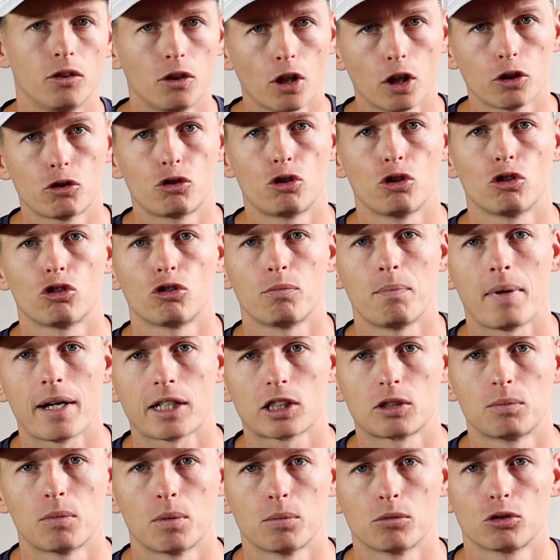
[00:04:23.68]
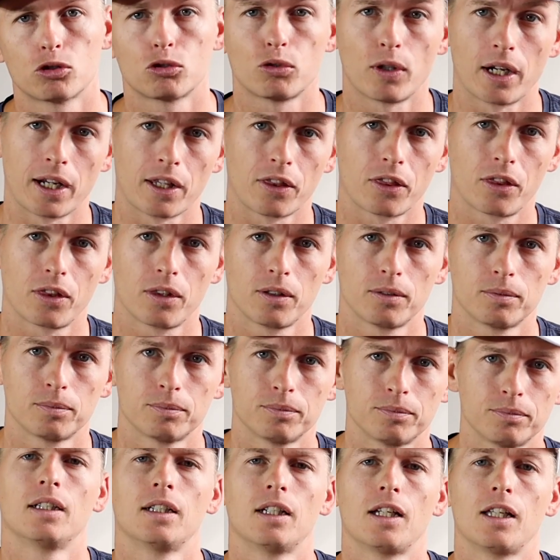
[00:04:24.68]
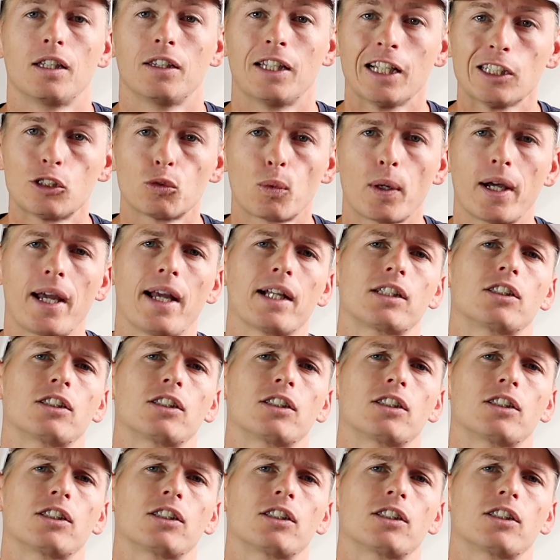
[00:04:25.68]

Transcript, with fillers: not just maximum strength. That's why